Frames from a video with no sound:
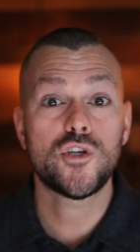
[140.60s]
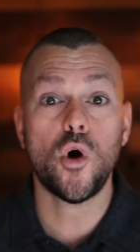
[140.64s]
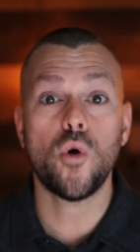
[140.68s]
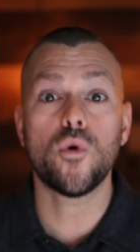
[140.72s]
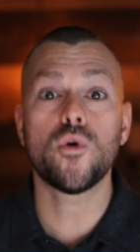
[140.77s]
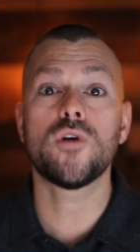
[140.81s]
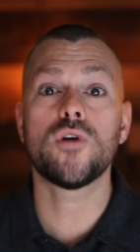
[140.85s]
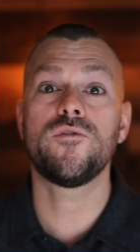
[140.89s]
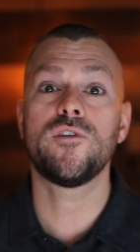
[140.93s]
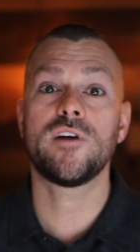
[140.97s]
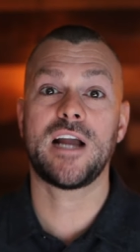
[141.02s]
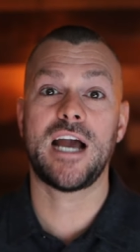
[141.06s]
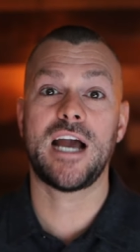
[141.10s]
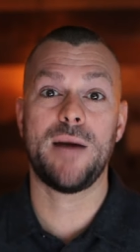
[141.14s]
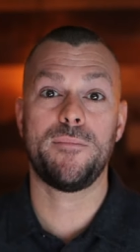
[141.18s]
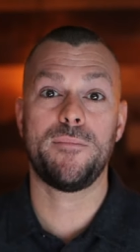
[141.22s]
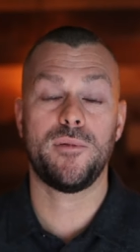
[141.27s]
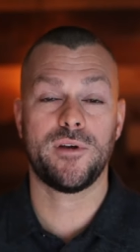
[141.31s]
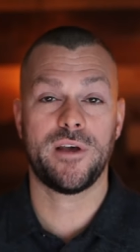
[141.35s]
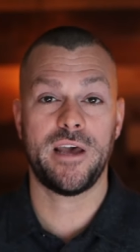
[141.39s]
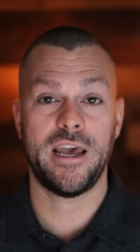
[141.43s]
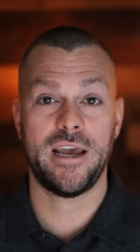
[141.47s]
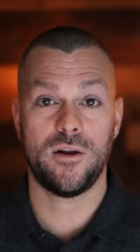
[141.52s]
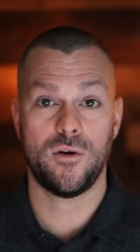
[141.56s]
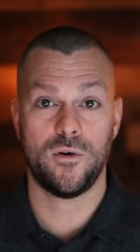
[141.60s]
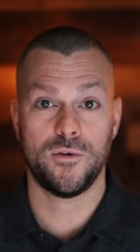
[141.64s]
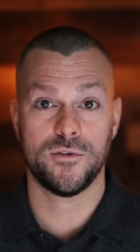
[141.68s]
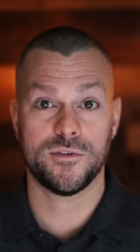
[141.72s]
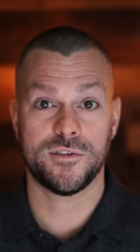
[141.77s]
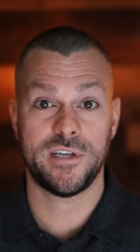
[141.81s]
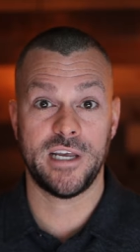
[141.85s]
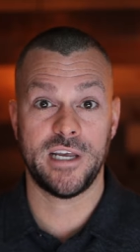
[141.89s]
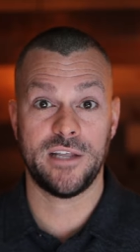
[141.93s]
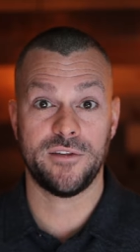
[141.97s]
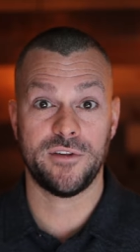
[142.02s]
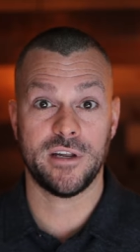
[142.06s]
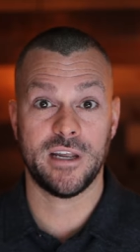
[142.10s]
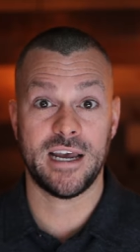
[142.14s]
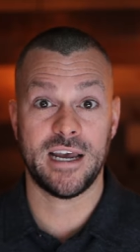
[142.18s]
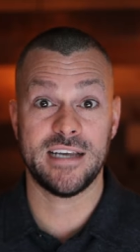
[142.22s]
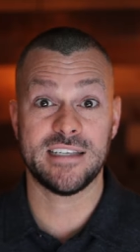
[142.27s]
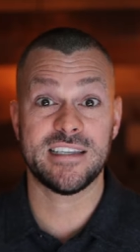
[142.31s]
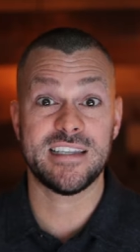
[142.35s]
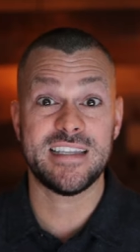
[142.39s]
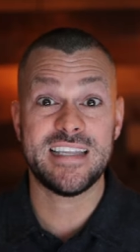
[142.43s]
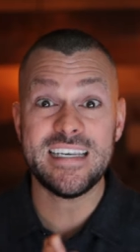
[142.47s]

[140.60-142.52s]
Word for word: don't overcomplicate wholesaling, guys.